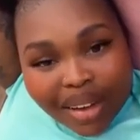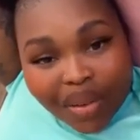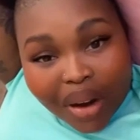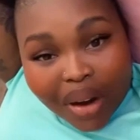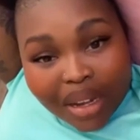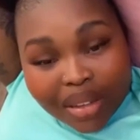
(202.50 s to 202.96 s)

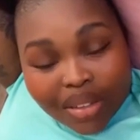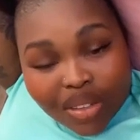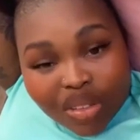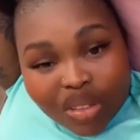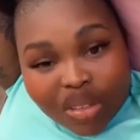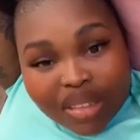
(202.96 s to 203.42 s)
right?
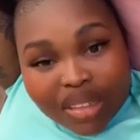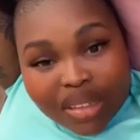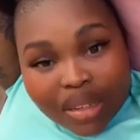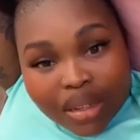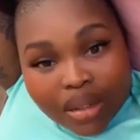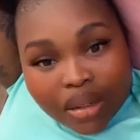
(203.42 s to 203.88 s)
To
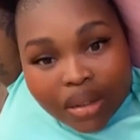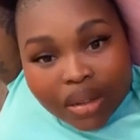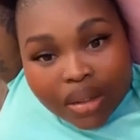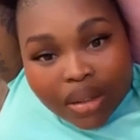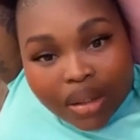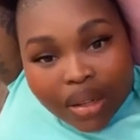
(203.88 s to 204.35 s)

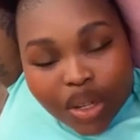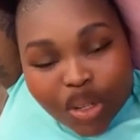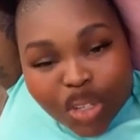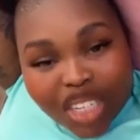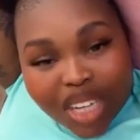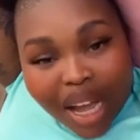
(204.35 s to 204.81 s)
steal
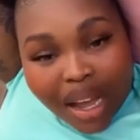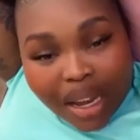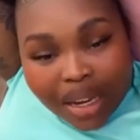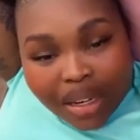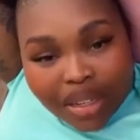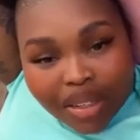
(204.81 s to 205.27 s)
your
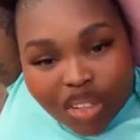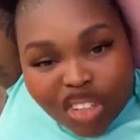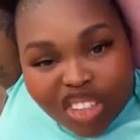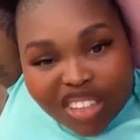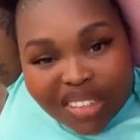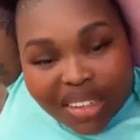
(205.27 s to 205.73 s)
shine,
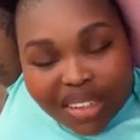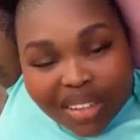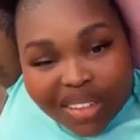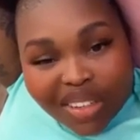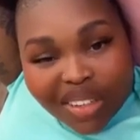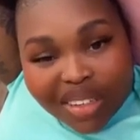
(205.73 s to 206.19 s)
to
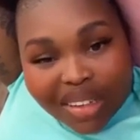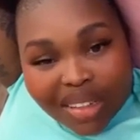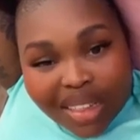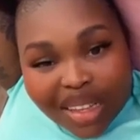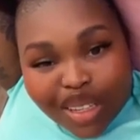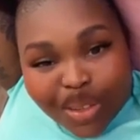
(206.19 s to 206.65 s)
steal
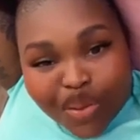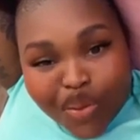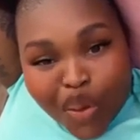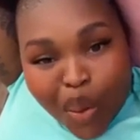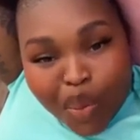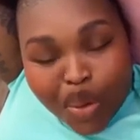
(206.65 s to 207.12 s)
certain things
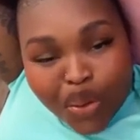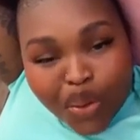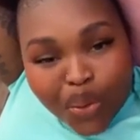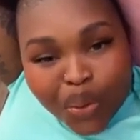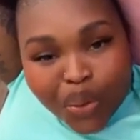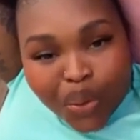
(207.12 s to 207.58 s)
from
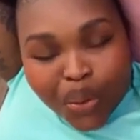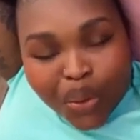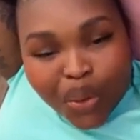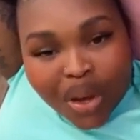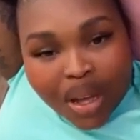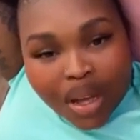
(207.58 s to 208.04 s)
you.
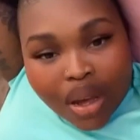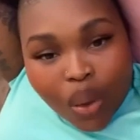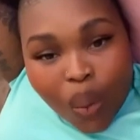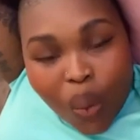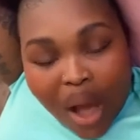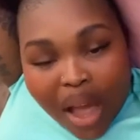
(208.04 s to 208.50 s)

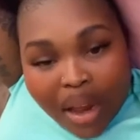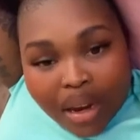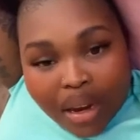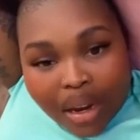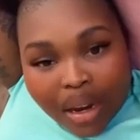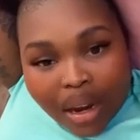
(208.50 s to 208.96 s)

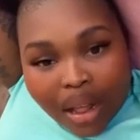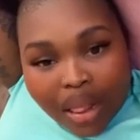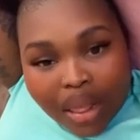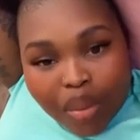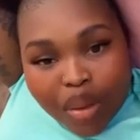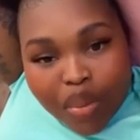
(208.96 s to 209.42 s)
One,
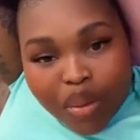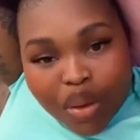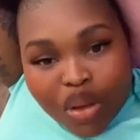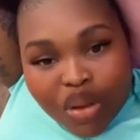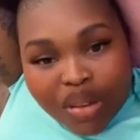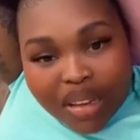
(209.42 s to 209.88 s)
there are people
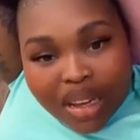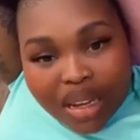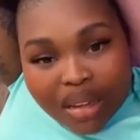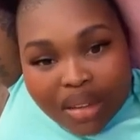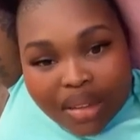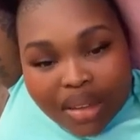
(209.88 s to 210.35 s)
you
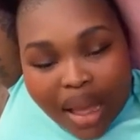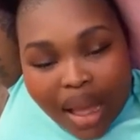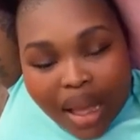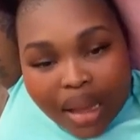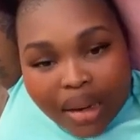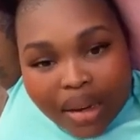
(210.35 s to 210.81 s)
date
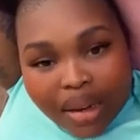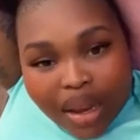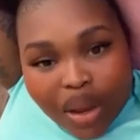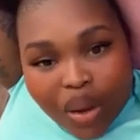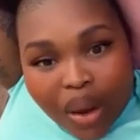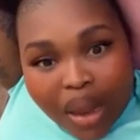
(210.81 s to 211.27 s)
and
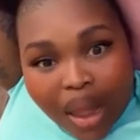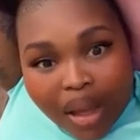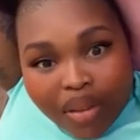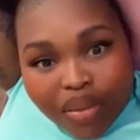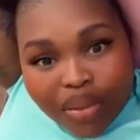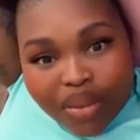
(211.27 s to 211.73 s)
your
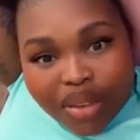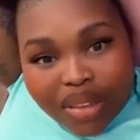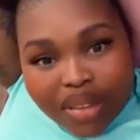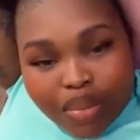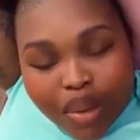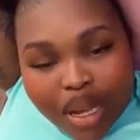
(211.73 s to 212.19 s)
life
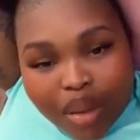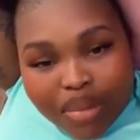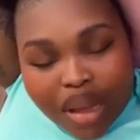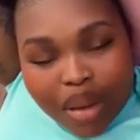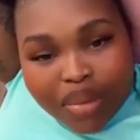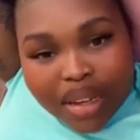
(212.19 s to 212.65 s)
just
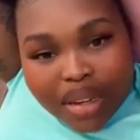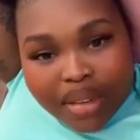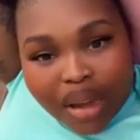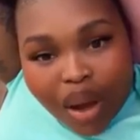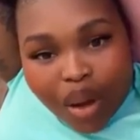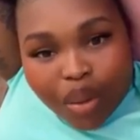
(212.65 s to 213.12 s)
becomes
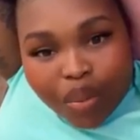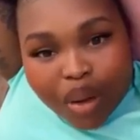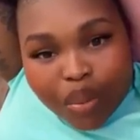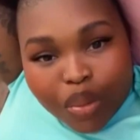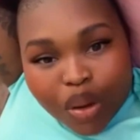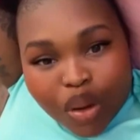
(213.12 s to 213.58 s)
upside down.
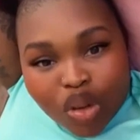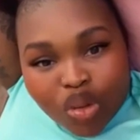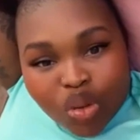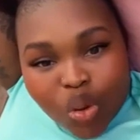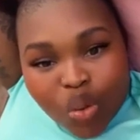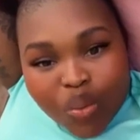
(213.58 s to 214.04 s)
But because
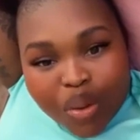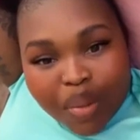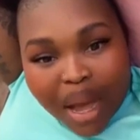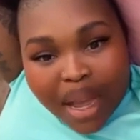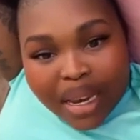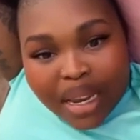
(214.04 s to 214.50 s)
ugupi
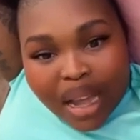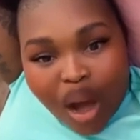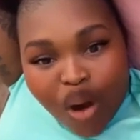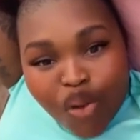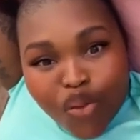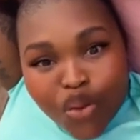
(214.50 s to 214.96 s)
mali,
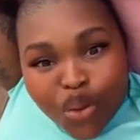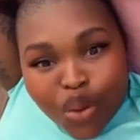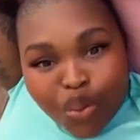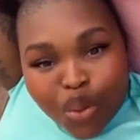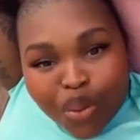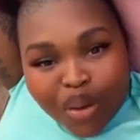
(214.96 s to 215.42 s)
awufuni
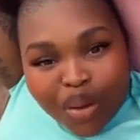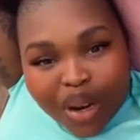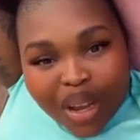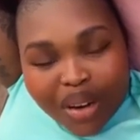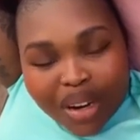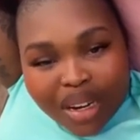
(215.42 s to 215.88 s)
ukuphuma
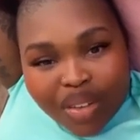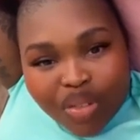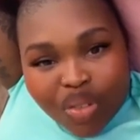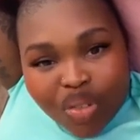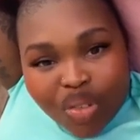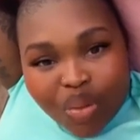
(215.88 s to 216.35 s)
kuleyo
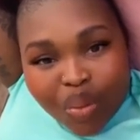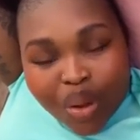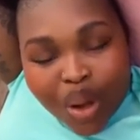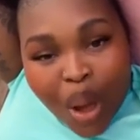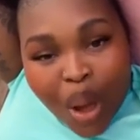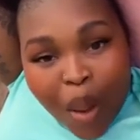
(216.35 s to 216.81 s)
relationship.
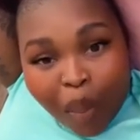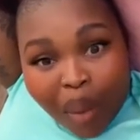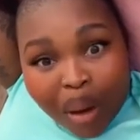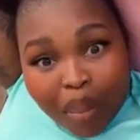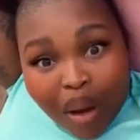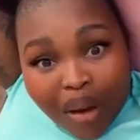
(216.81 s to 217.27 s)

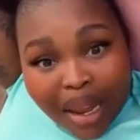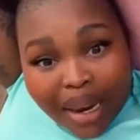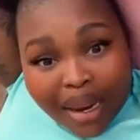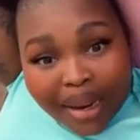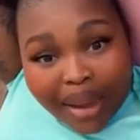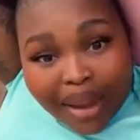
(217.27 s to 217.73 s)
Marma
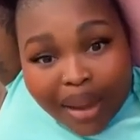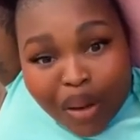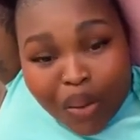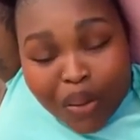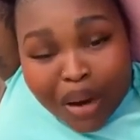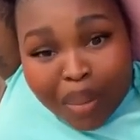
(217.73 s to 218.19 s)
ulala naye
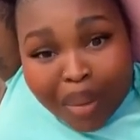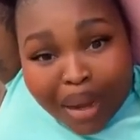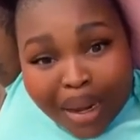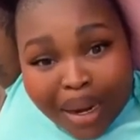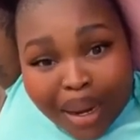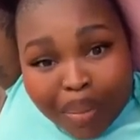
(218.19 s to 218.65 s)
unama
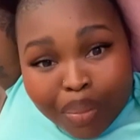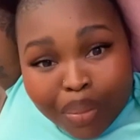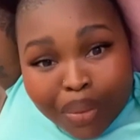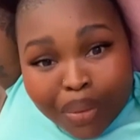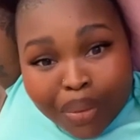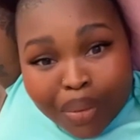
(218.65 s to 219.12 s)

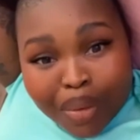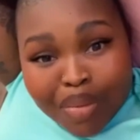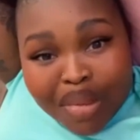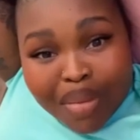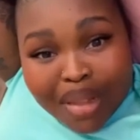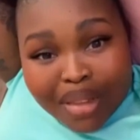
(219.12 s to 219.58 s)
krempu,
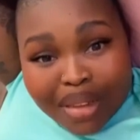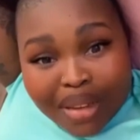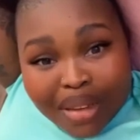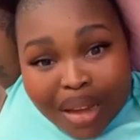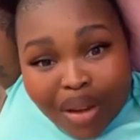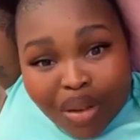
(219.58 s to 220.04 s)

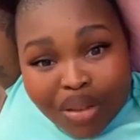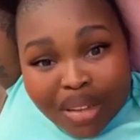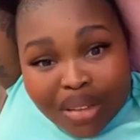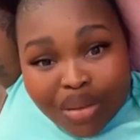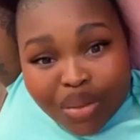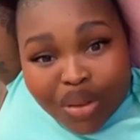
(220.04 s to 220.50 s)
umsebenzini
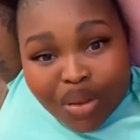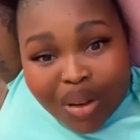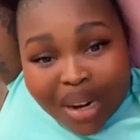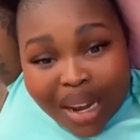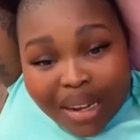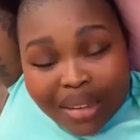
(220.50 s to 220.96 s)
awusasa umuntu
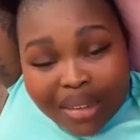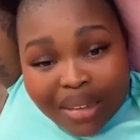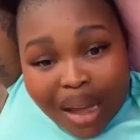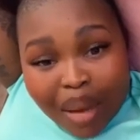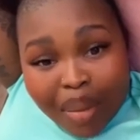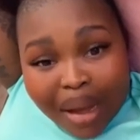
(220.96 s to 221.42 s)
right,
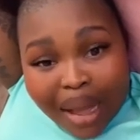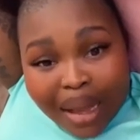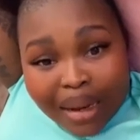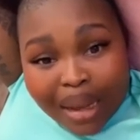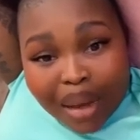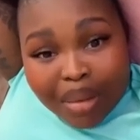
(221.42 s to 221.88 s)

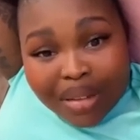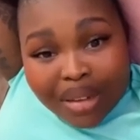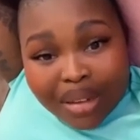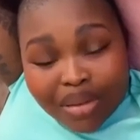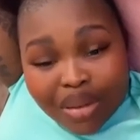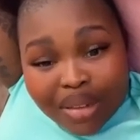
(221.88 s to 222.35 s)
abangani
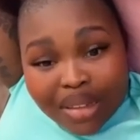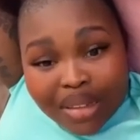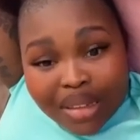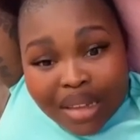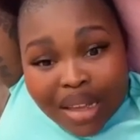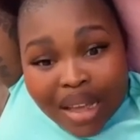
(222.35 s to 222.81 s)

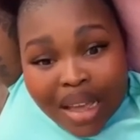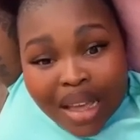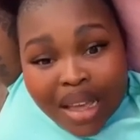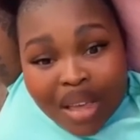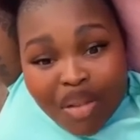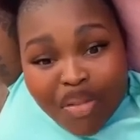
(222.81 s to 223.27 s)
abasakuzwisisi.
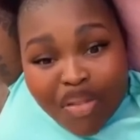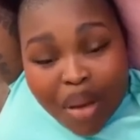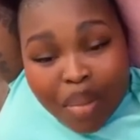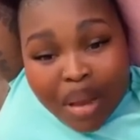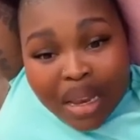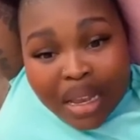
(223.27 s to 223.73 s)
Your
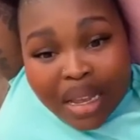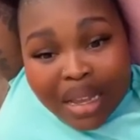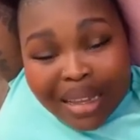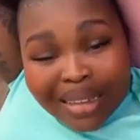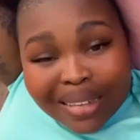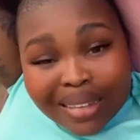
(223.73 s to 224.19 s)
family
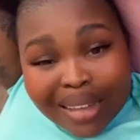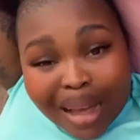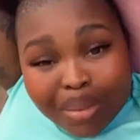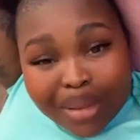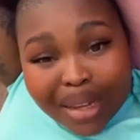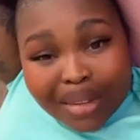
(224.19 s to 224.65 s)
is
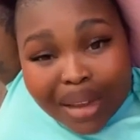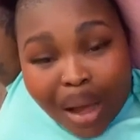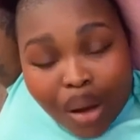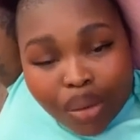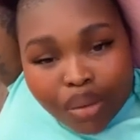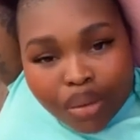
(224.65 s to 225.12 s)
upside
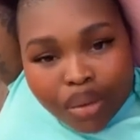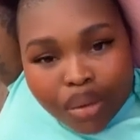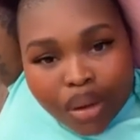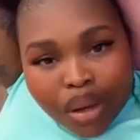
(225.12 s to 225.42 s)
down